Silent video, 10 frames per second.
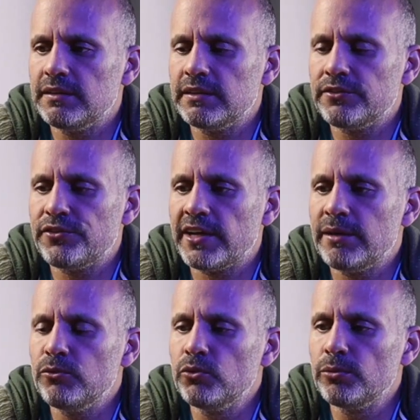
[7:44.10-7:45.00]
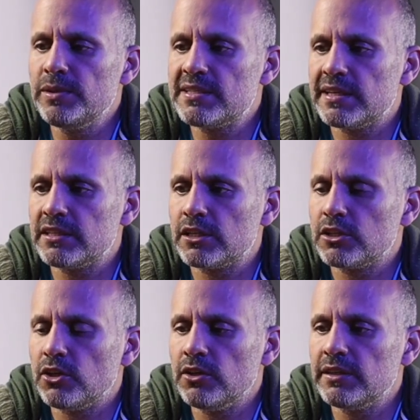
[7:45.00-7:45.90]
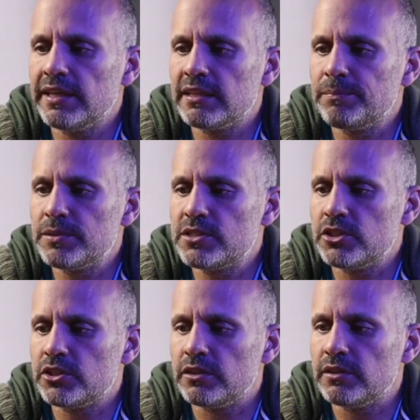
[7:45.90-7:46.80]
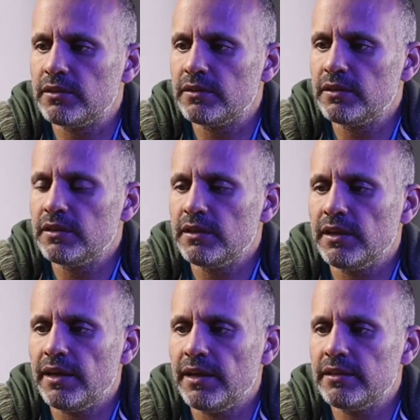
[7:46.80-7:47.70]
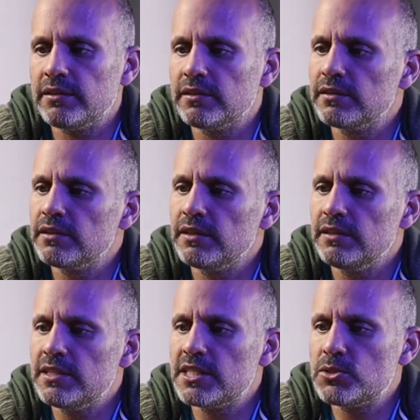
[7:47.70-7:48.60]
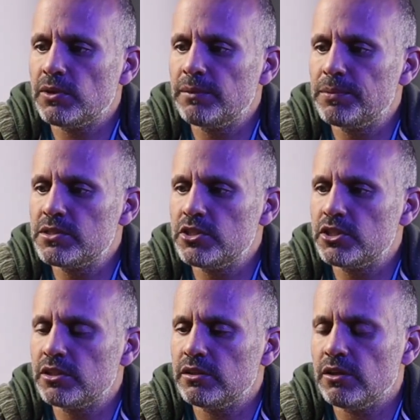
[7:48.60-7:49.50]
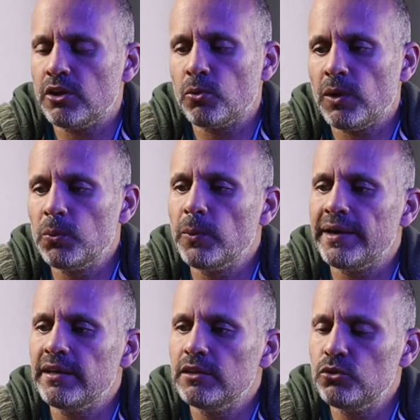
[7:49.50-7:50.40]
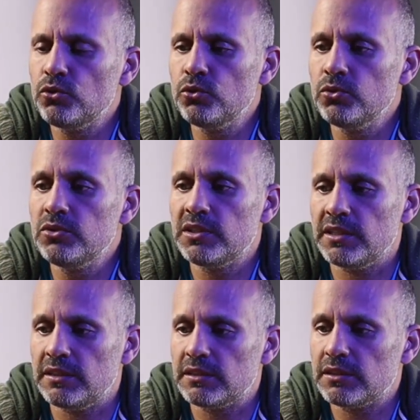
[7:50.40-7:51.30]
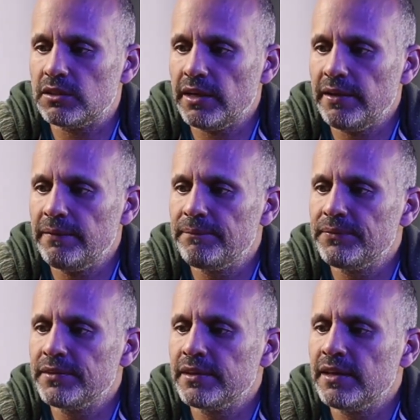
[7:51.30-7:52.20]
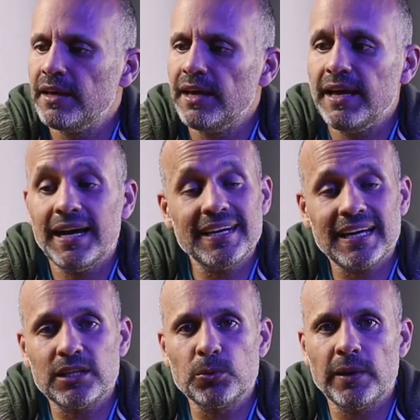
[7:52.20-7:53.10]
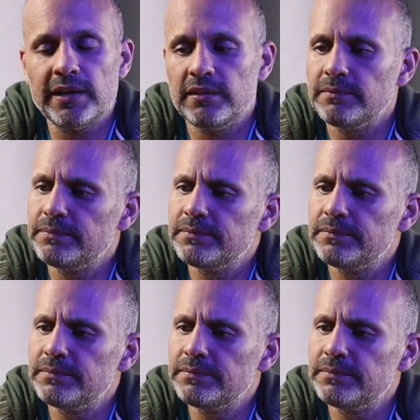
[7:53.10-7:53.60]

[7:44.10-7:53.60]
the frame will be centered on that position, and this is one position or one way to do things. Okay, another way,